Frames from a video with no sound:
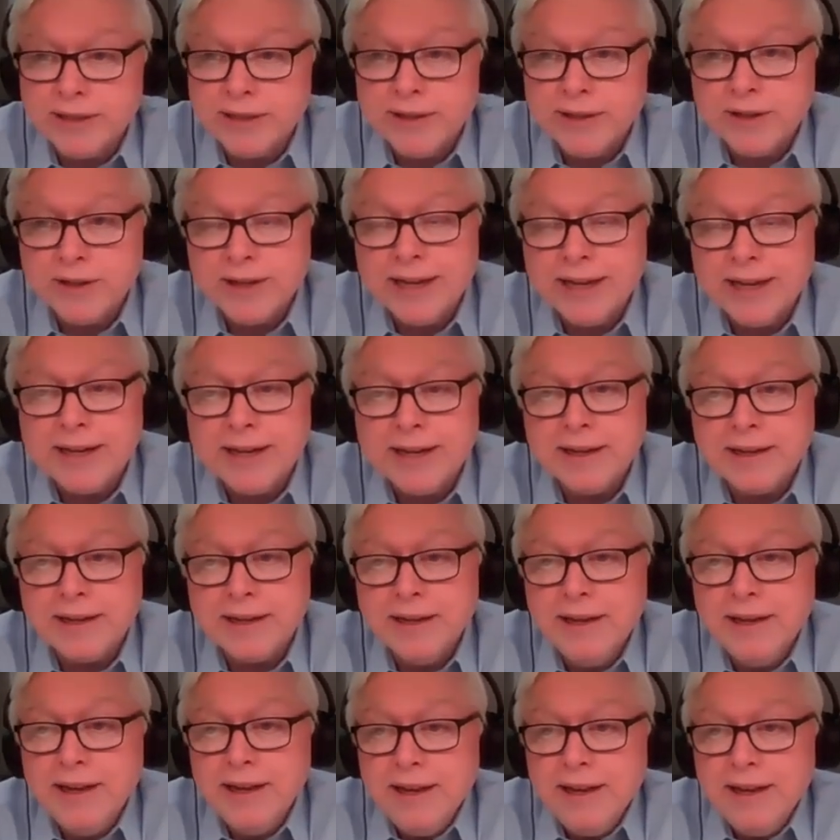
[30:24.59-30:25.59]
They're getting,
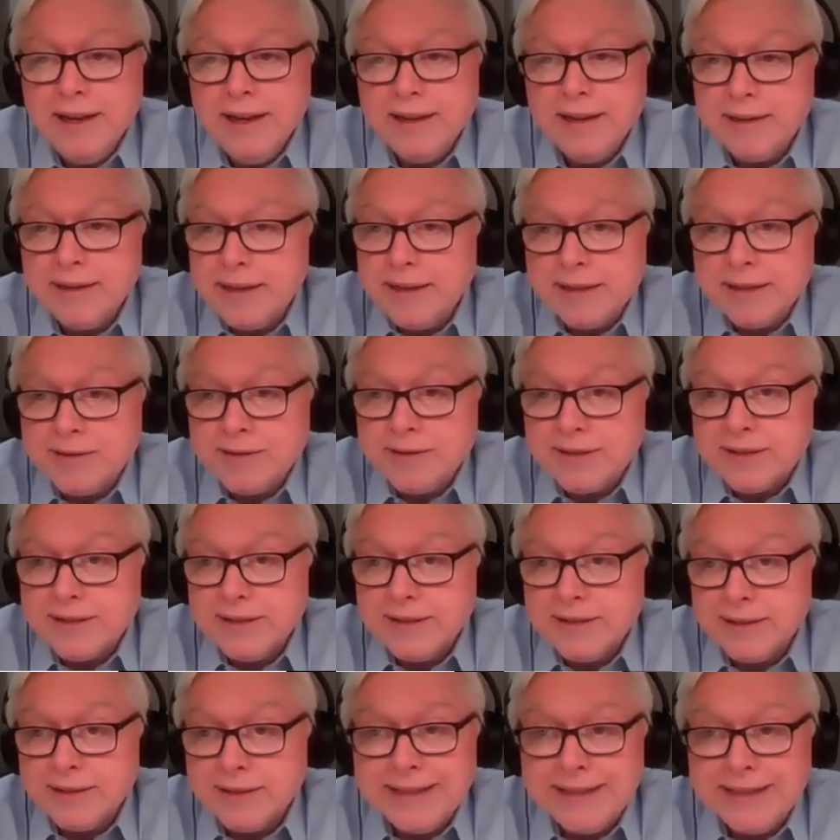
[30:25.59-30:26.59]
it's
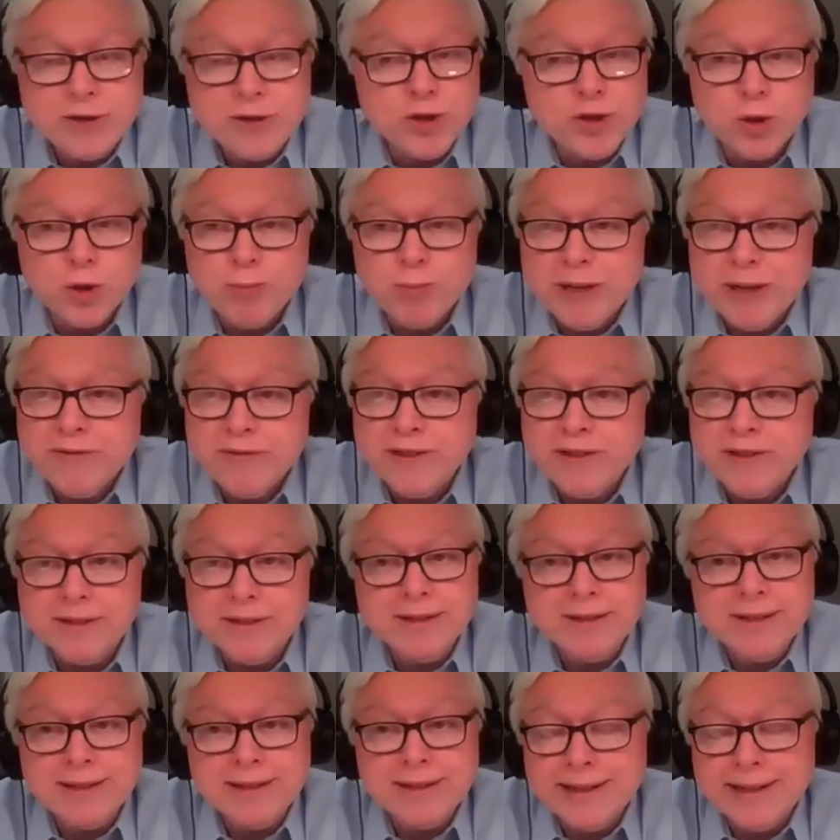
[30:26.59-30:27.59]
the digital pivot
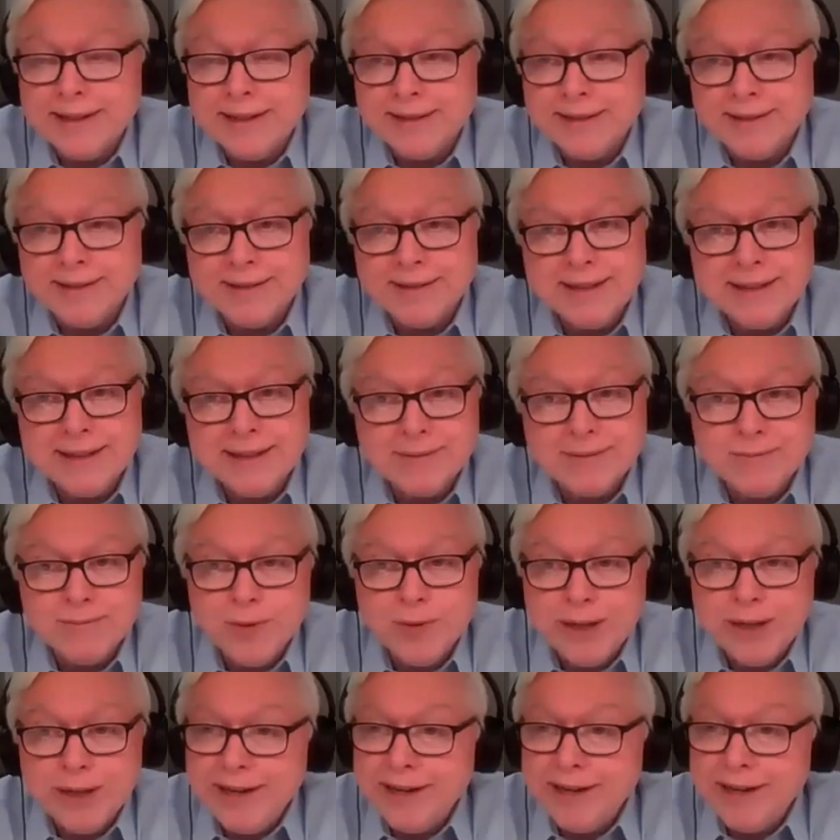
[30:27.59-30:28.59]
again that
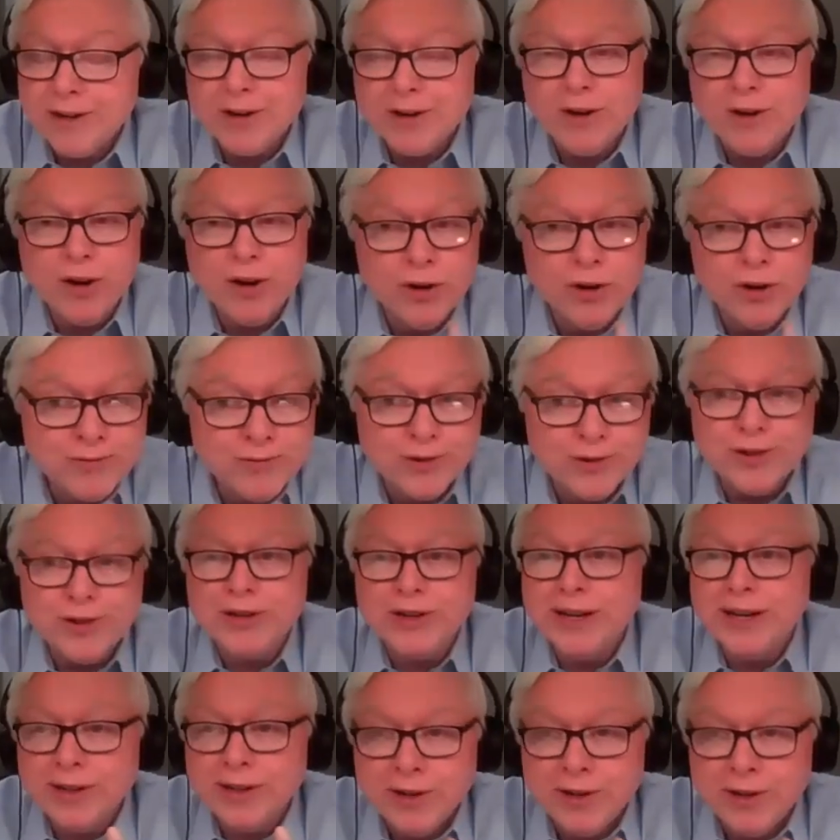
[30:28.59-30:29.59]
we hear over
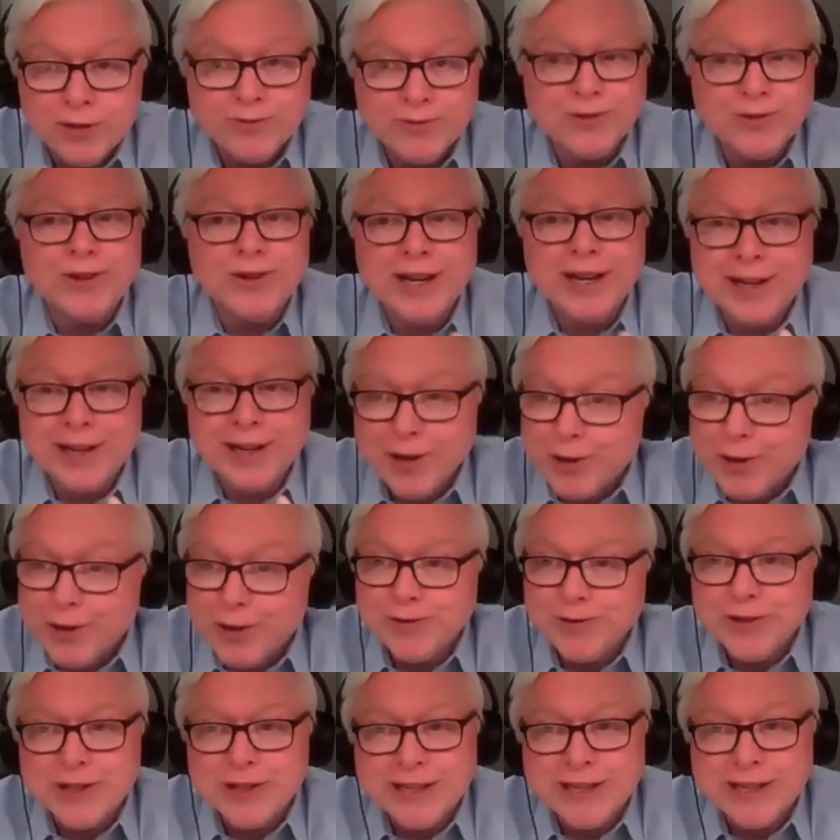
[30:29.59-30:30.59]
and over and
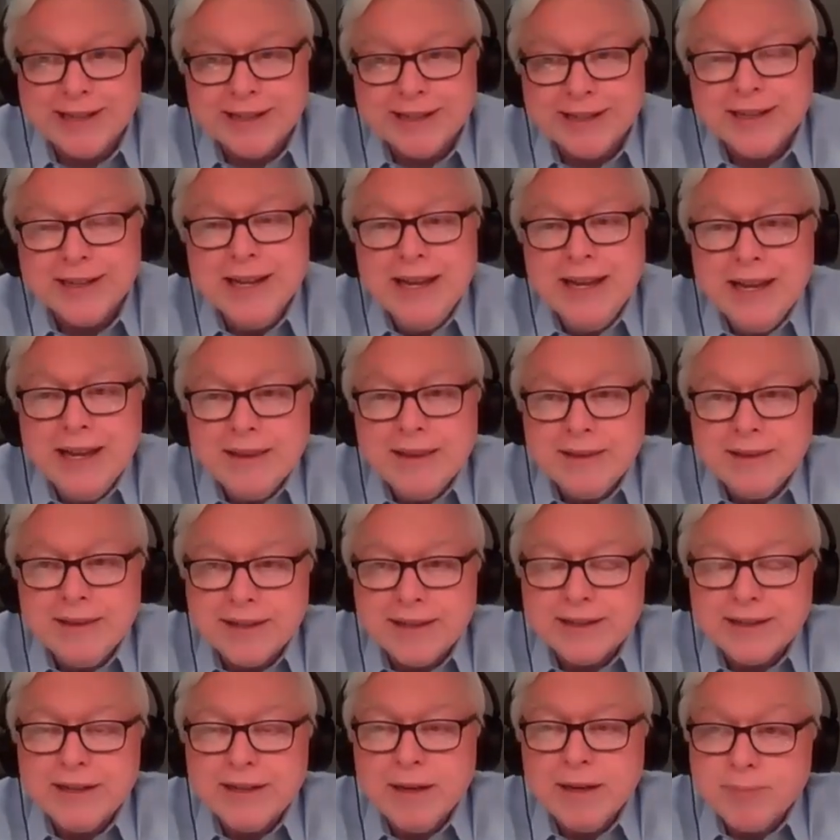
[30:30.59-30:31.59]
over again,
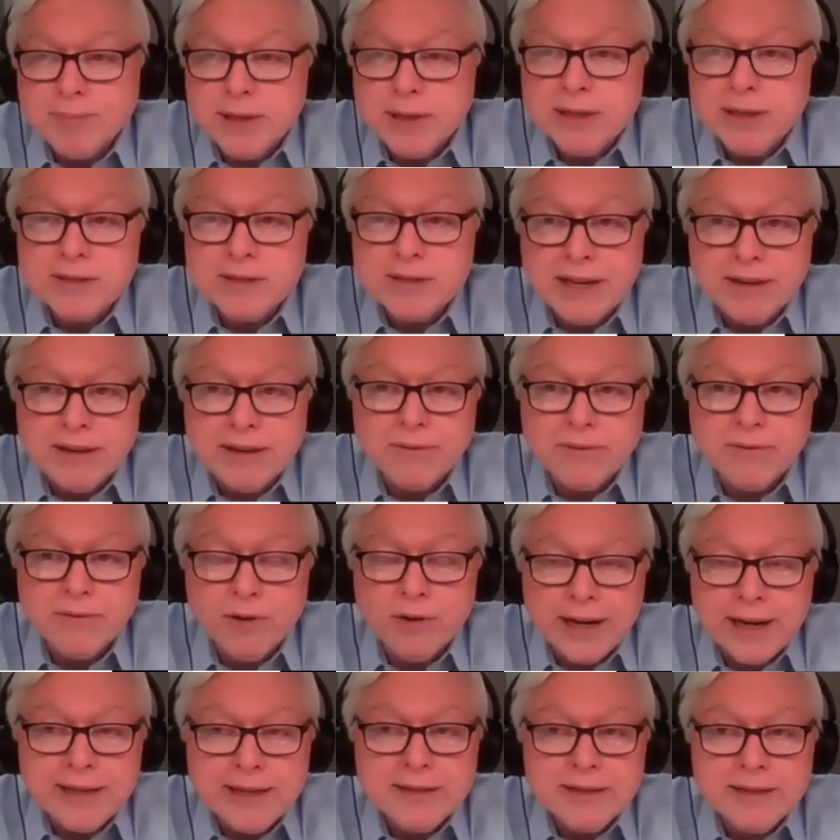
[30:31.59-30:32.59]
that companies have
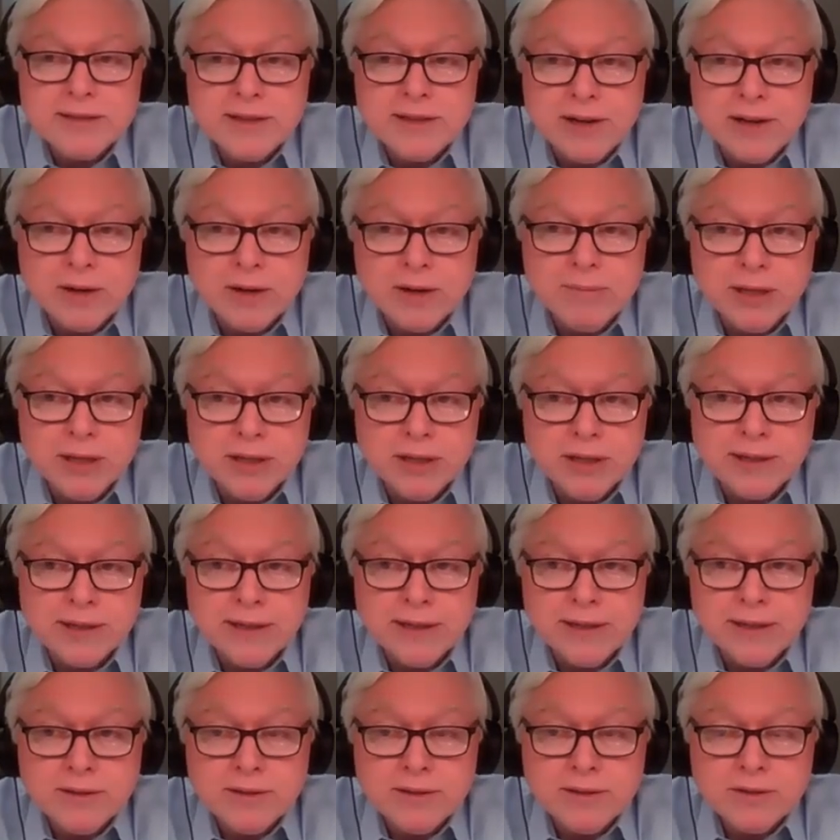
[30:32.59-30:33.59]
raised their
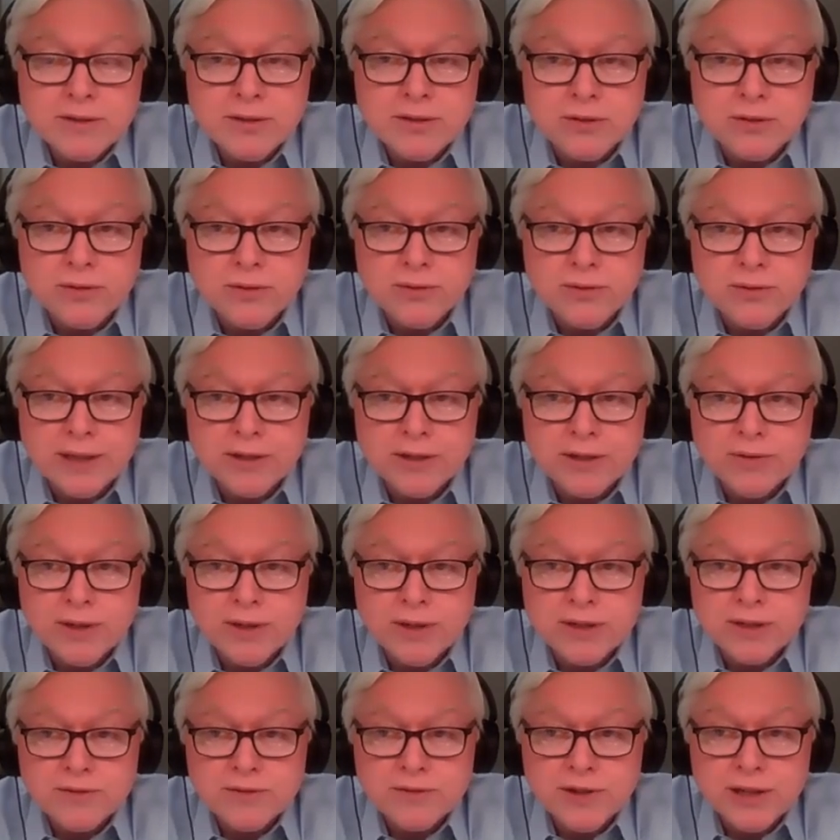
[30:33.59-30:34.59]
ability to
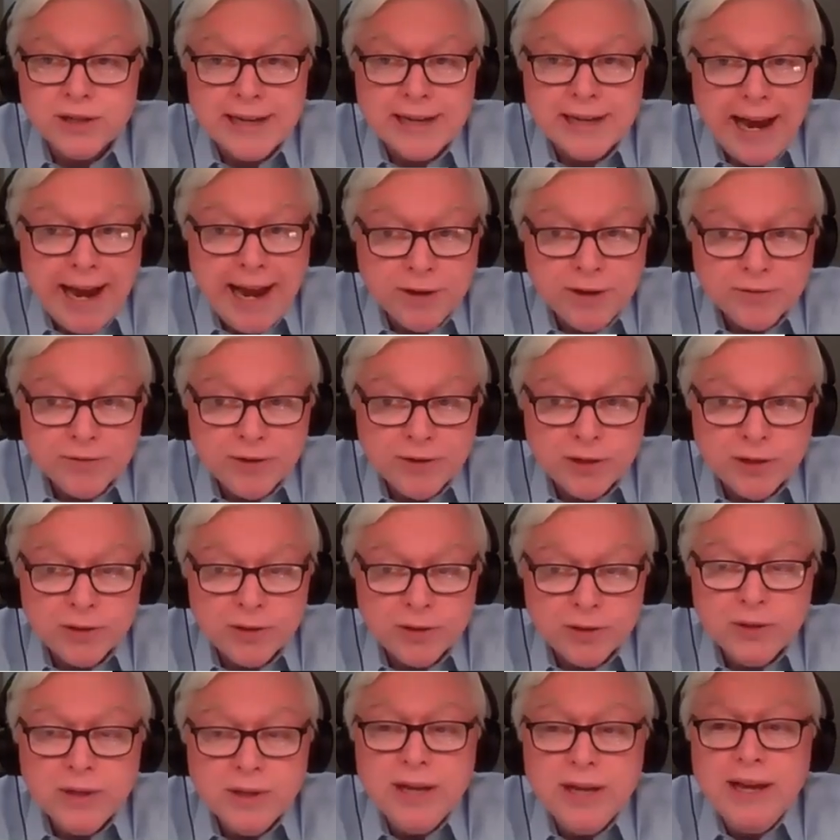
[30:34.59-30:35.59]
increase free cash
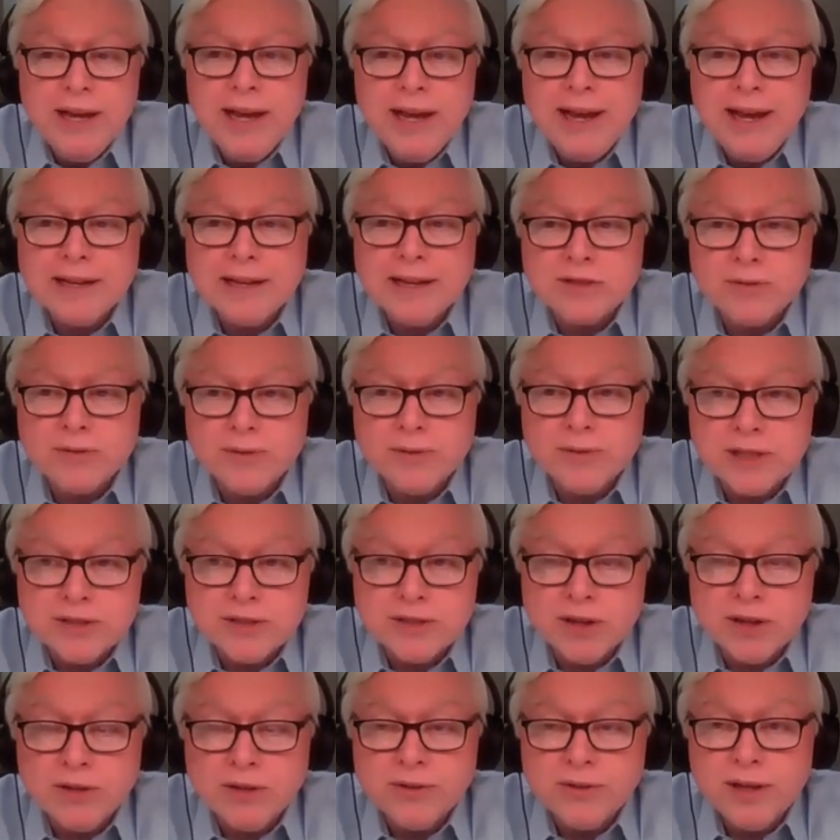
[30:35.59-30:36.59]
flow as a
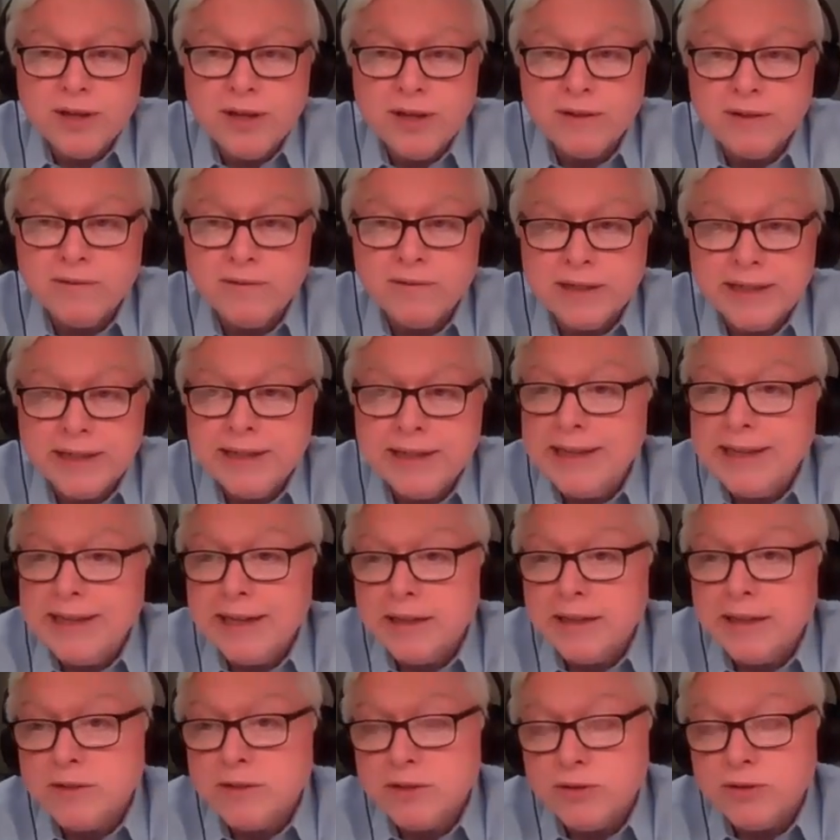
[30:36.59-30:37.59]
result of leaning
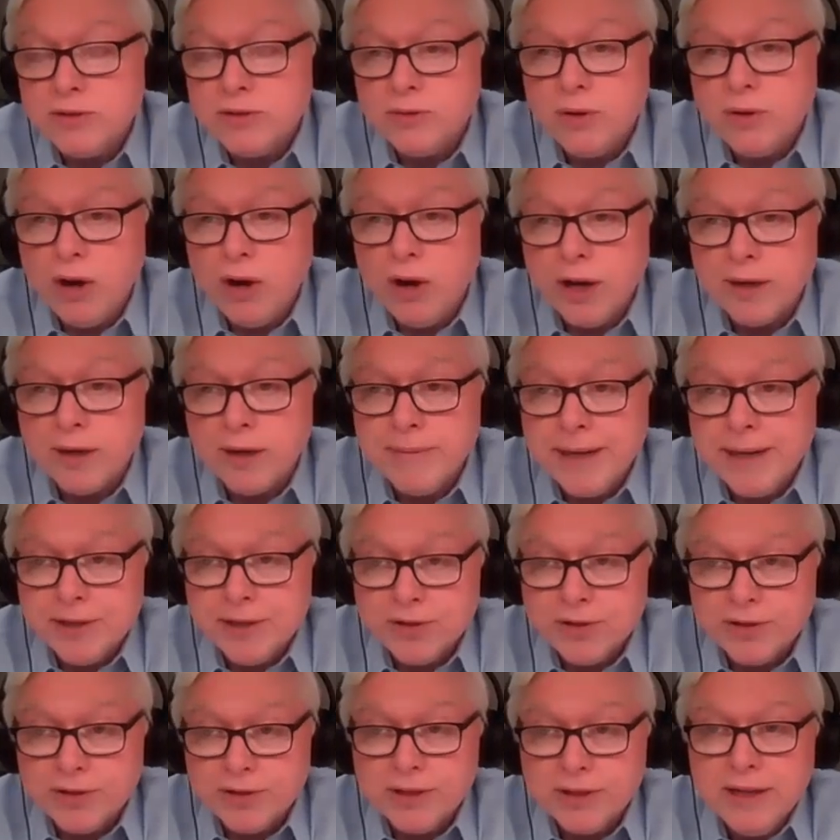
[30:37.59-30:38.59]
into
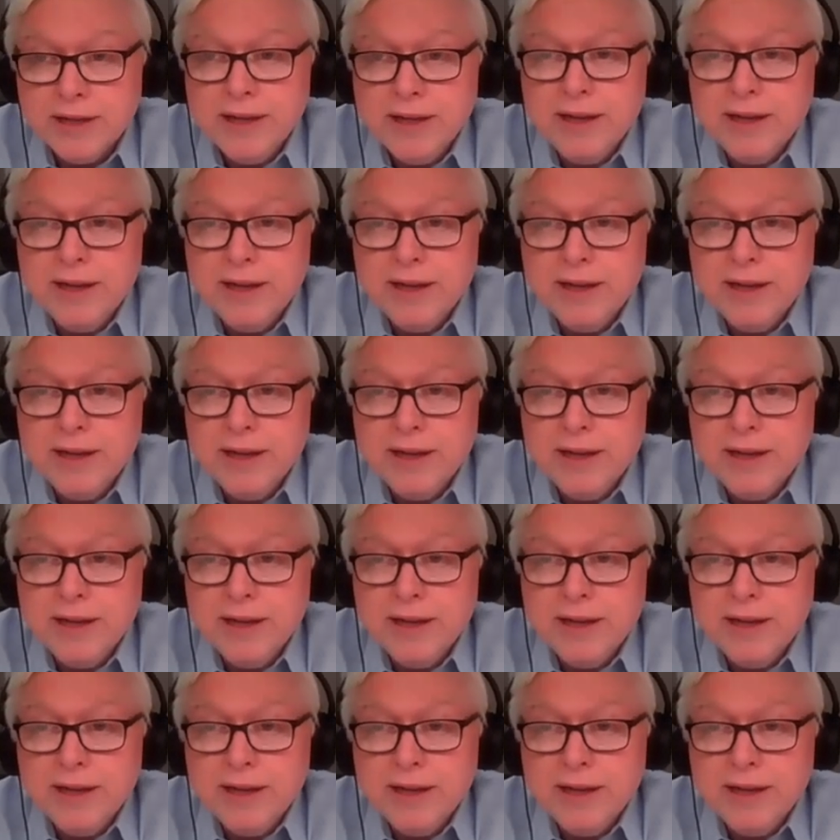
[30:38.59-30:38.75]
automation